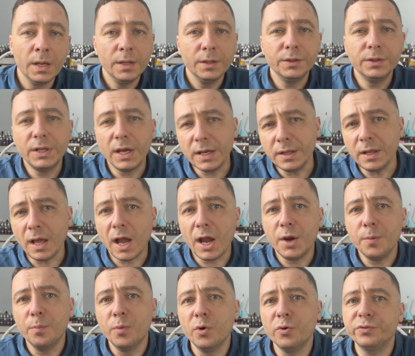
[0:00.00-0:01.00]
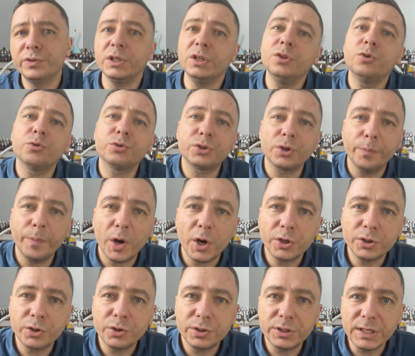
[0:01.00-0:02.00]
Then I moved into some
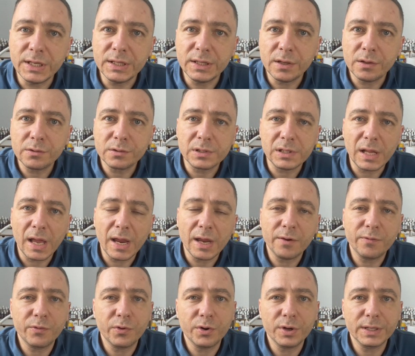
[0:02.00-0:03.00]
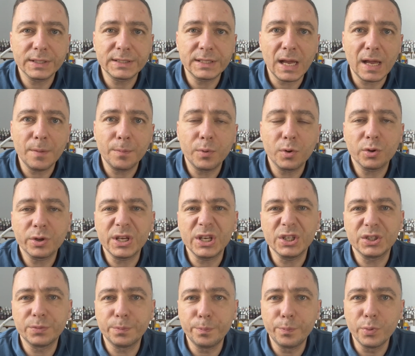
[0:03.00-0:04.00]
other details, like for example
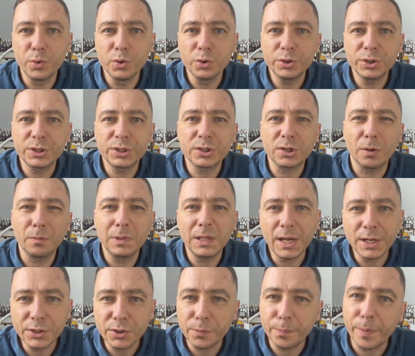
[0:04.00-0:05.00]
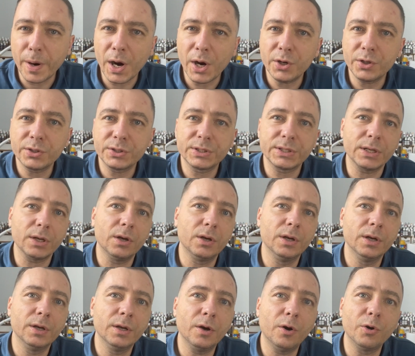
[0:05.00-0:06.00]
his boots, some leather parts
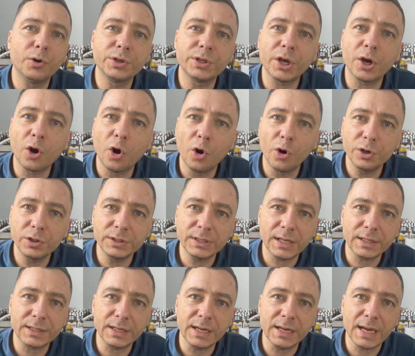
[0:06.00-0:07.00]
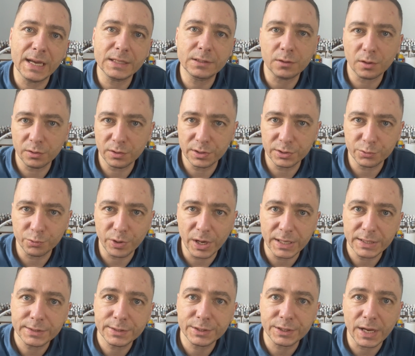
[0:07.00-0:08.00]
or the horn that he has on his
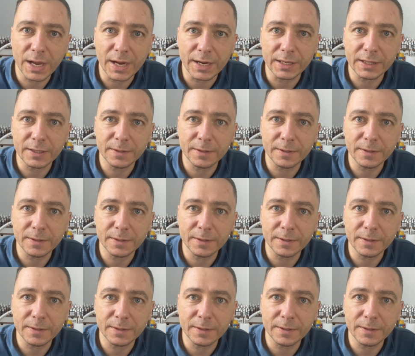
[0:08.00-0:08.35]
right side.